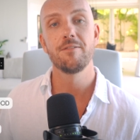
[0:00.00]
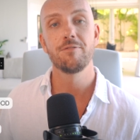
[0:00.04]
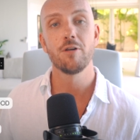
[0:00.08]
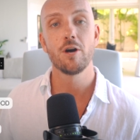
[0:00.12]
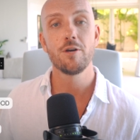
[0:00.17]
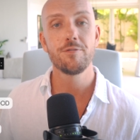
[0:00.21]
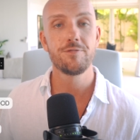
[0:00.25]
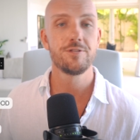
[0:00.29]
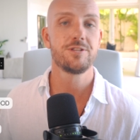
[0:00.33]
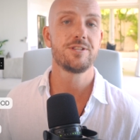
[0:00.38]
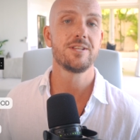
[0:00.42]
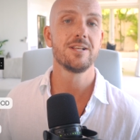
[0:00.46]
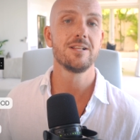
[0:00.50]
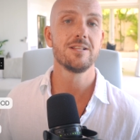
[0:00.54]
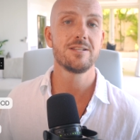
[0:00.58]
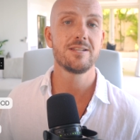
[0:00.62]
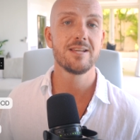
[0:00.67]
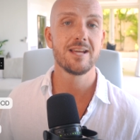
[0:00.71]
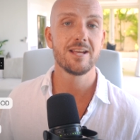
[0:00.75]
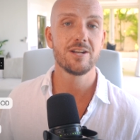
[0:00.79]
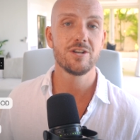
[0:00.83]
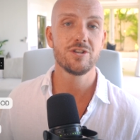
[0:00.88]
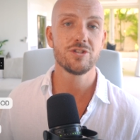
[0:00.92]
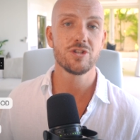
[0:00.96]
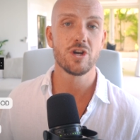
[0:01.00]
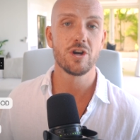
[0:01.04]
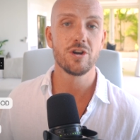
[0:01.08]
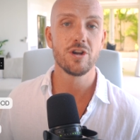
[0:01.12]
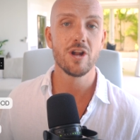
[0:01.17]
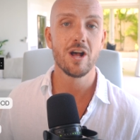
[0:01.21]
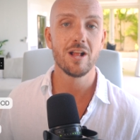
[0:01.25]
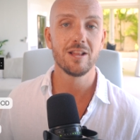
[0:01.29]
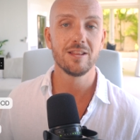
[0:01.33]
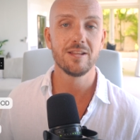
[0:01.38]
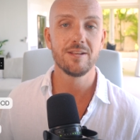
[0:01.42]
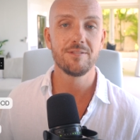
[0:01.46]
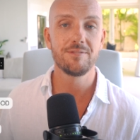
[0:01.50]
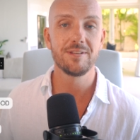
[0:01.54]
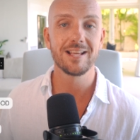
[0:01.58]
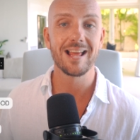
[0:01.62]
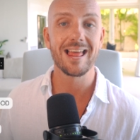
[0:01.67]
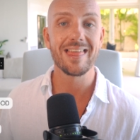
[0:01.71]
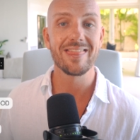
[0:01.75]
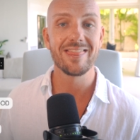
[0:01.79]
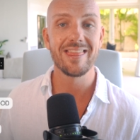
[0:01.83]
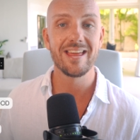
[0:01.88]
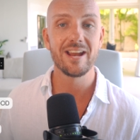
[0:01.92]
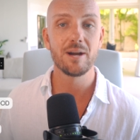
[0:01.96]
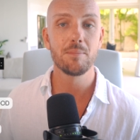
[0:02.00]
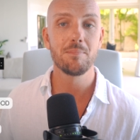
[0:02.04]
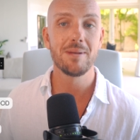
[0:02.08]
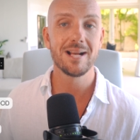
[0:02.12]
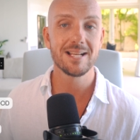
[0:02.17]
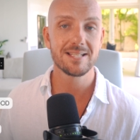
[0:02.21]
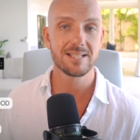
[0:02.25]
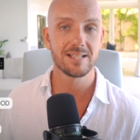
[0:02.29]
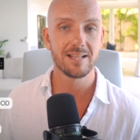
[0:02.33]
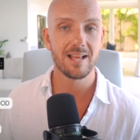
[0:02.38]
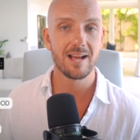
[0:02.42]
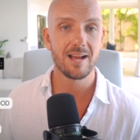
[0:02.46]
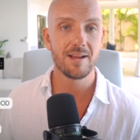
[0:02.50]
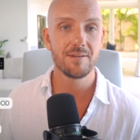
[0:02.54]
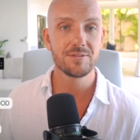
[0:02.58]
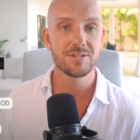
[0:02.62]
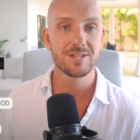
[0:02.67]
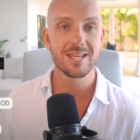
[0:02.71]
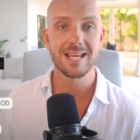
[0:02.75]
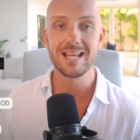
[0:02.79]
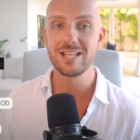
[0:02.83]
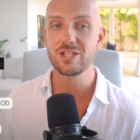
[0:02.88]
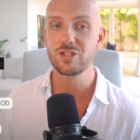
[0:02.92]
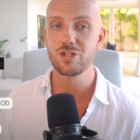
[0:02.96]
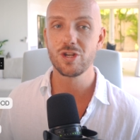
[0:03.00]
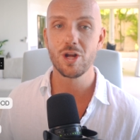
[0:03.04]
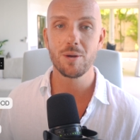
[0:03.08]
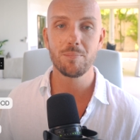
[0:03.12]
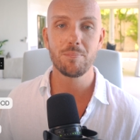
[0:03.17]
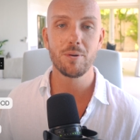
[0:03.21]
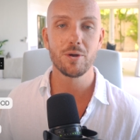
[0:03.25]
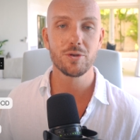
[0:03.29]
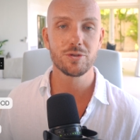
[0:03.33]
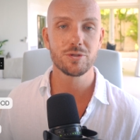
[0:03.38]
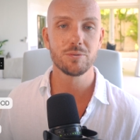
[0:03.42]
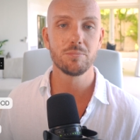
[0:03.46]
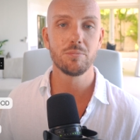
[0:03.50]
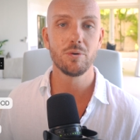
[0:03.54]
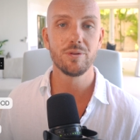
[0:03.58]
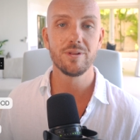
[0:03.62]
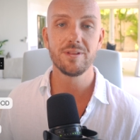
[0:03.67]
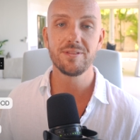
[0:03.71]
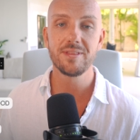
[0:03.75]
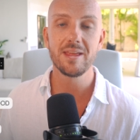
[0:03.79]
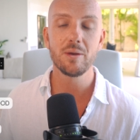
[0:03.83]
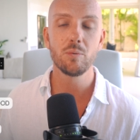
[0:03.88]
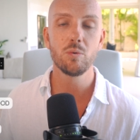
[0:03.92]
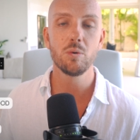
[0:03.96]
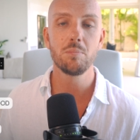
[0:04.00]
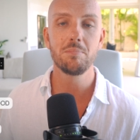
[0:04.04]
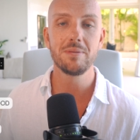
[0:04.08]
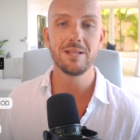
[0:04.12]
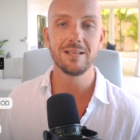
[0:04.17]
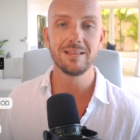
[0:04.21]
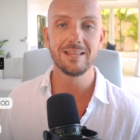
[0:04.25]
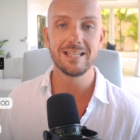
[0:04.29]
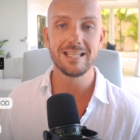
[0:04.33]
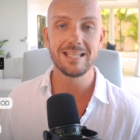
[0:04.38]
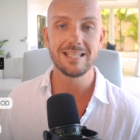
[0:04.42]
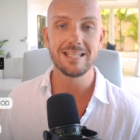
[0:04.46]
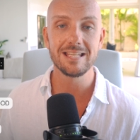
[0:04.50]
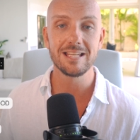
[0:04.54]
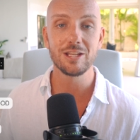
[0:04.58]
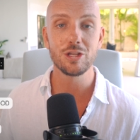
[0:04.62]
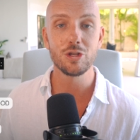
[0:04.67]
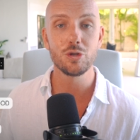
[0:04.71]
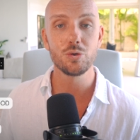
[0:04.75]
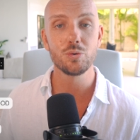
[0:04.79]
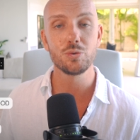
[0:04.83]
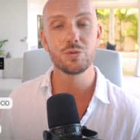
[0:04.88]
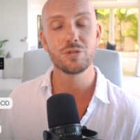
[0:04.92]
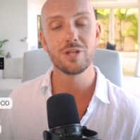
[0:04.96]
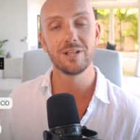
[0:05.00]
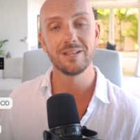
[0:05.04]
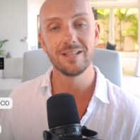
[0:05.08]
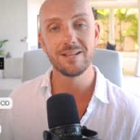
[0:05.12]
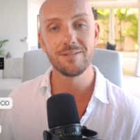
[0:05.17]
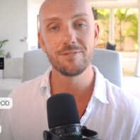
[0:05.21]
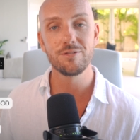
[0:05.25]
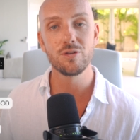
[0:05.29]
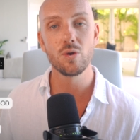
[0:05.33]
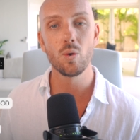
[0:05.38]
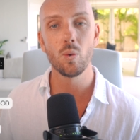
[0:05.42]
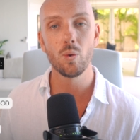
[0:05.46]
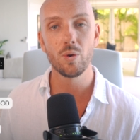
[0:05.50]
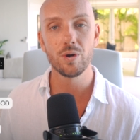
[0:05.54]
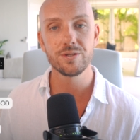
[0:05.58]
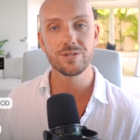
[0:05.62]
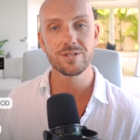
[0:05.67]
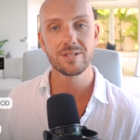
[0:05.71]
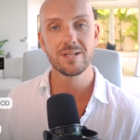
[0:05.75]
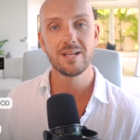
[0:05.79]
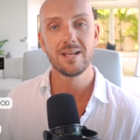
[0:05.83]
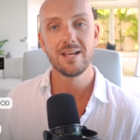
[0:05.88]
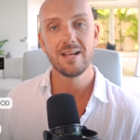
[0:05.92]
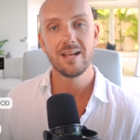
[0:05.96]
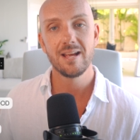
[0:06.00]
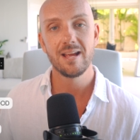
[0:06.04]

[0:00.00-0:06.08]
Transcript: If our facilitators are not living their best lives, it's not possible that they will be leading you to live yours.